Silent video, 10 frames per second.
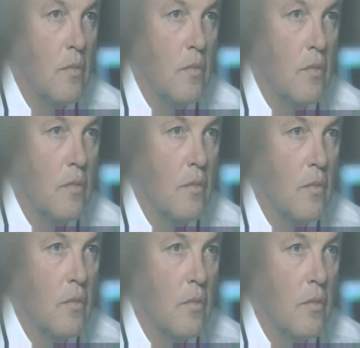
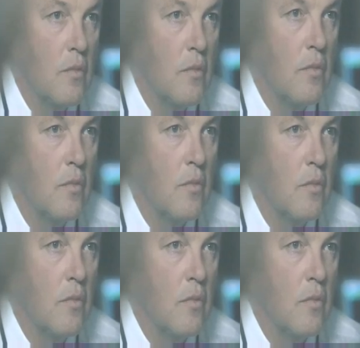(silence)